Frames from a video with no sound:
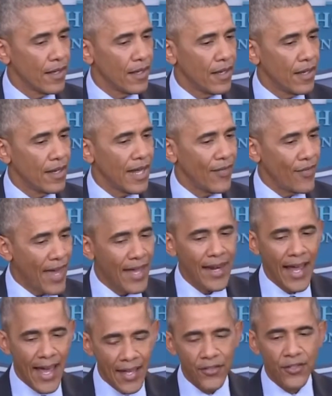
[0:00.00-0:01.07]
And that
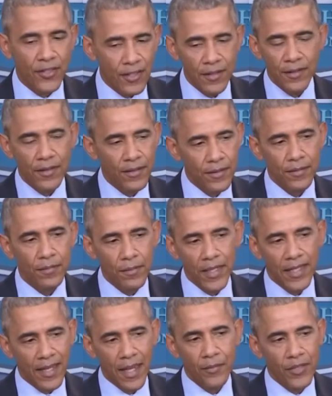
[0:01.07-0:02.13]
has to be
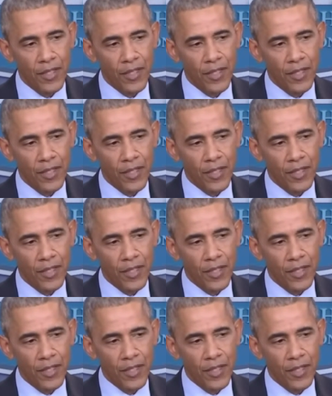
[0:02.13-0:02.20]
kept